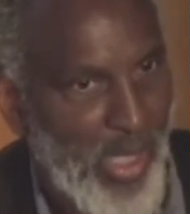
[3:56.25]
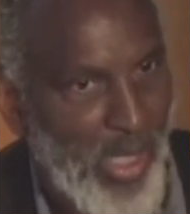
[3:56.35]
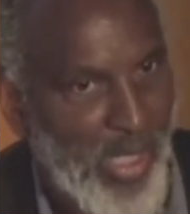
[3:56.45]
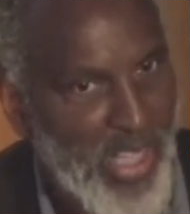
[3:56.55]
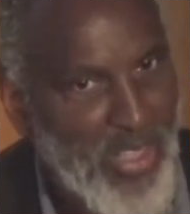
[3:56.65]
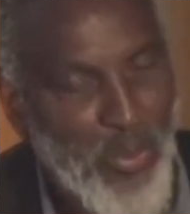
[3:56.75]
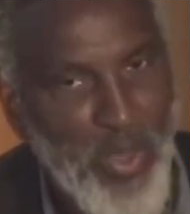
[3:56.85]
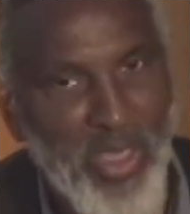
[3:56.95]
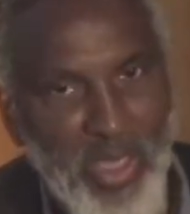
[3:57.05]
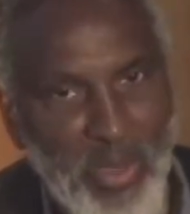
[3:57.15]
And that's
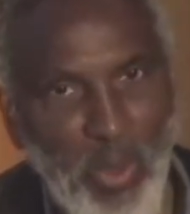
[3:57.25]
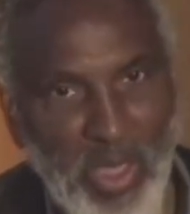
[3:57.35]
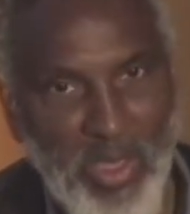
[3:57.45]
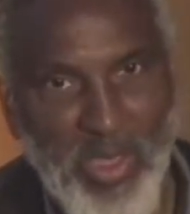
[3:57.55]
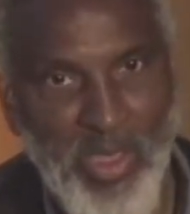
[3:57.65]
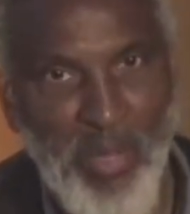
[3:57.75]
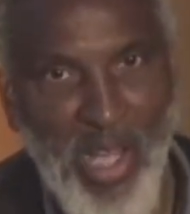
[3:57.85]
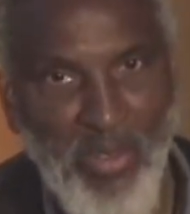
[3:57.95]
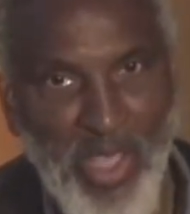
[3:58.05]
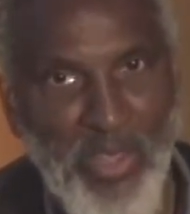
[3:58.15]
really what this is
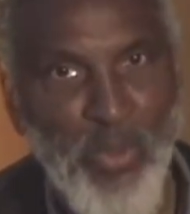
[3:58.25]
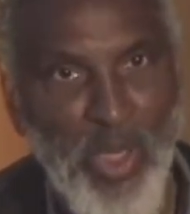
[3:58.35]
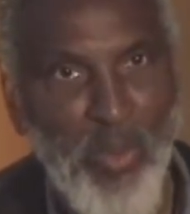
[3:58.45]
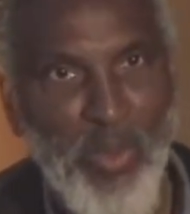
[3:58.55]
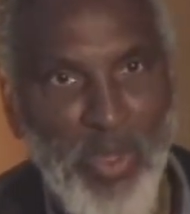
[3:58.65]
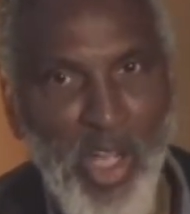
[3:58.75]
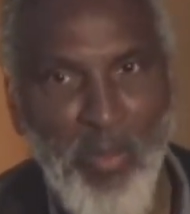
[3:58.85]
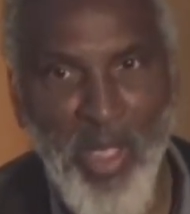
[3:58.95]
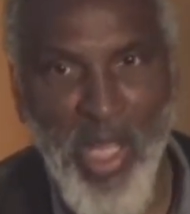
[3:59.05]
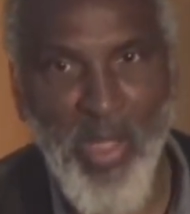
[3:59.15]
about. That's really when we talk
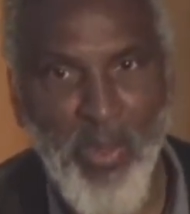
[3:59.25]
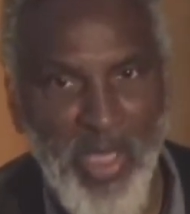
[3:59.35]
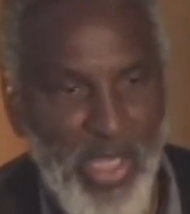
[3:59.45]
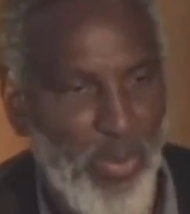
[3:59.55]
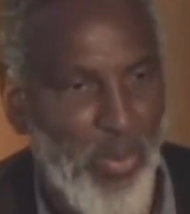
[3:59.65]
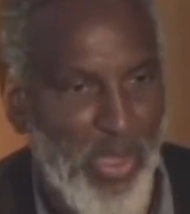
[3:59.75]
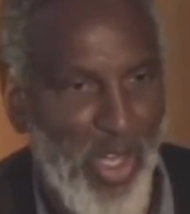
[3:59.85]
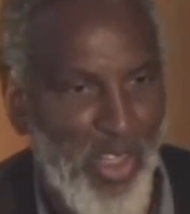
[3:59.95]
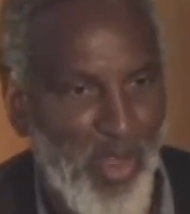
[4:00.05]
about equity, that's what we're talking